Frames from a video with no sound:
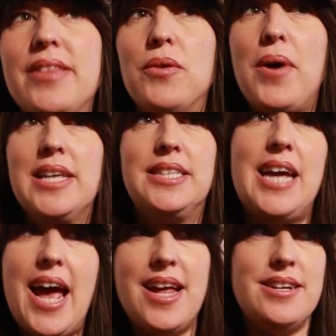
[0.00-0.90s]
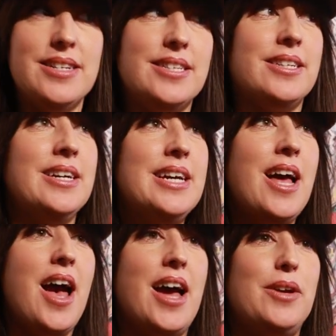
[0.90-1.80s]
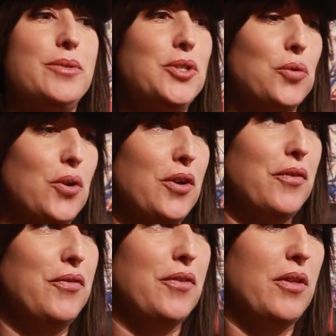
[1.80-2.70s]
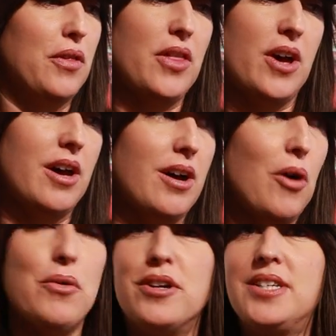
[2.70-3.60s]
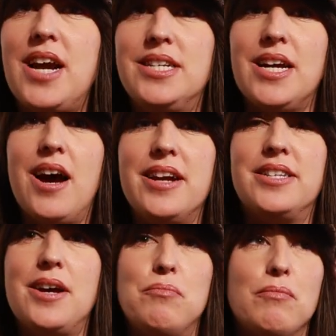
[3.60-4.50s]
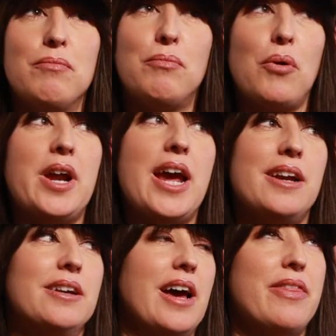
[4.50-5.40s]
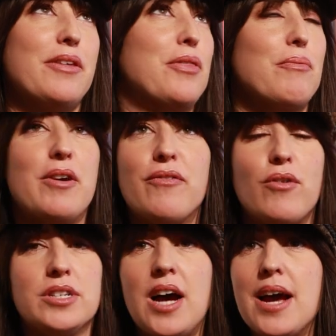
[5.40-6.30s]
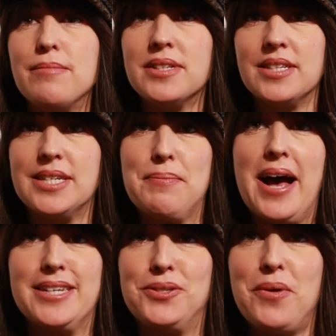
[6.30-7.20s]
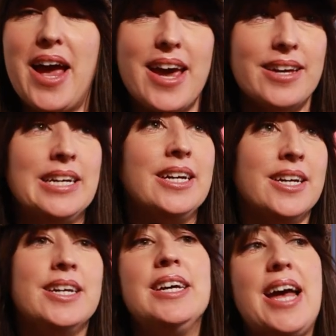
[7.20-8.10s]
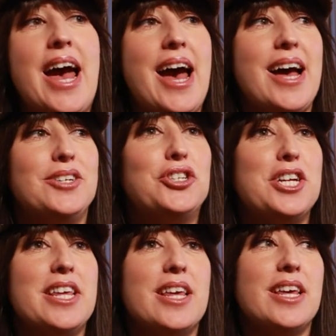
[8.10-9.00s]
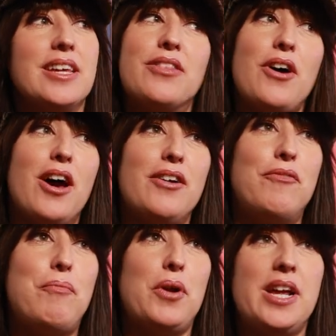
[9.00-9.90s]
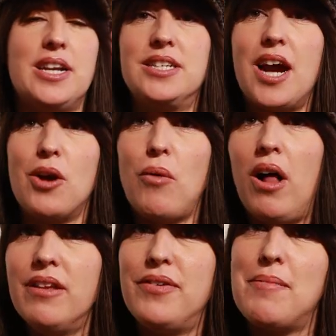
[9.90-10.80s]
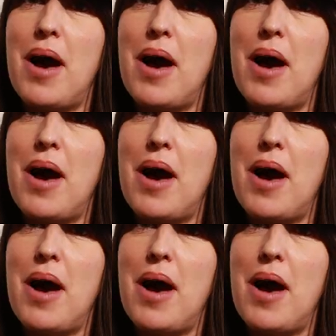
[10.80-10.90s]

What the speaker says: in the West End, and it was sort of the owner's idea. I'd done Bourdain, I think, 3 or 4 times since he passed away, and she thought of putting an entire wall of him